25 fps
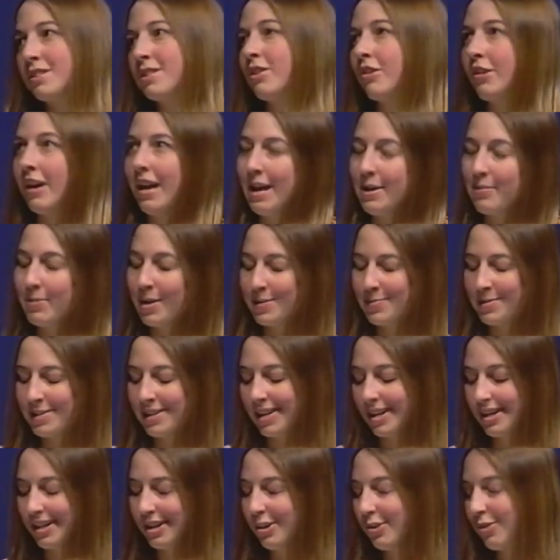okay, it might be
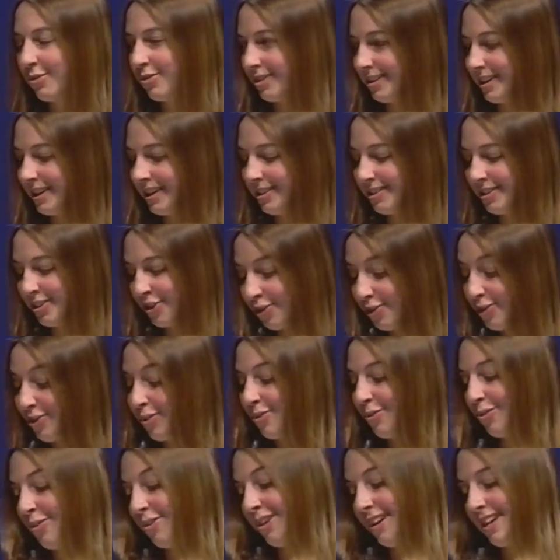kind of girl
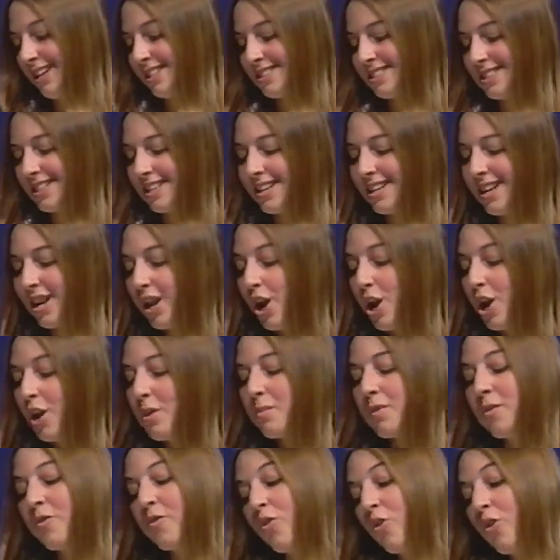oriented.
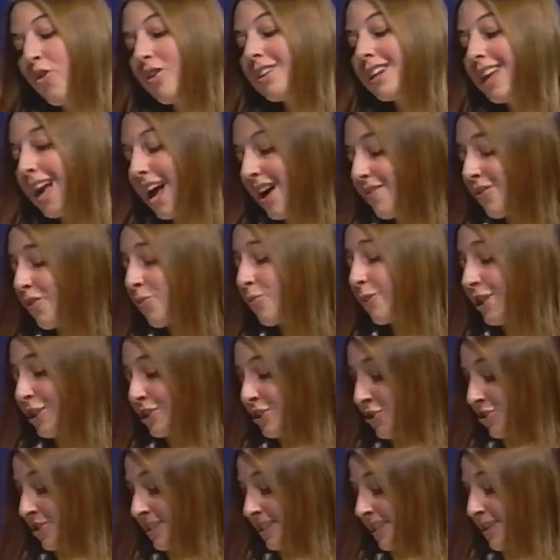Before Kevin
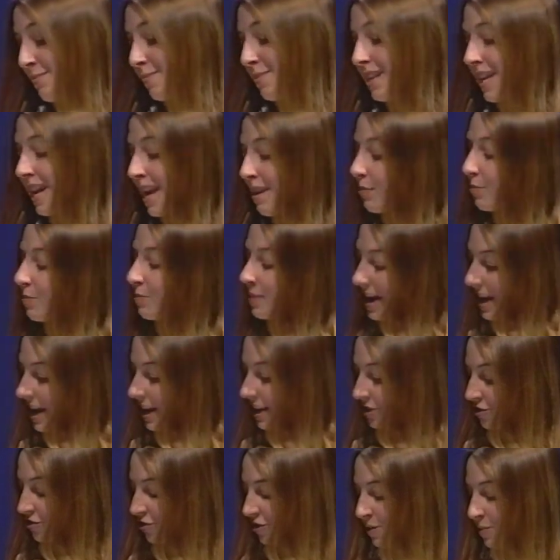Richardson became a
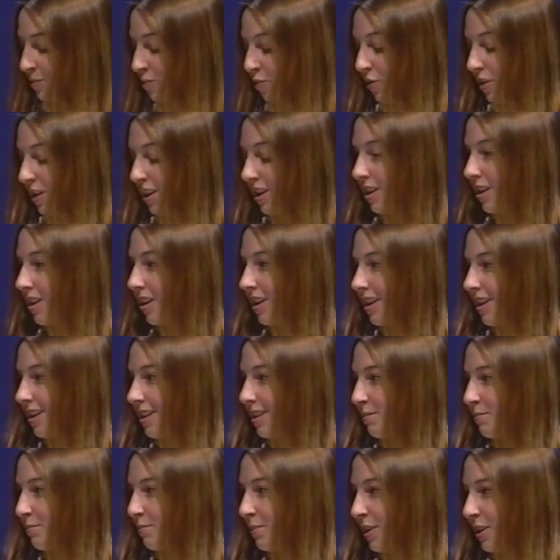Backstreet Boy,
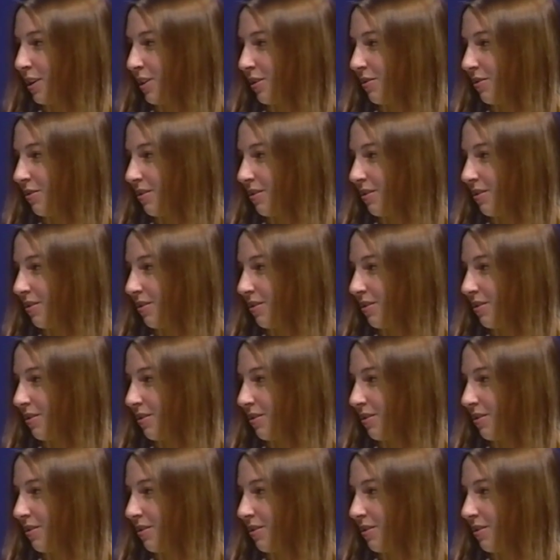Bo.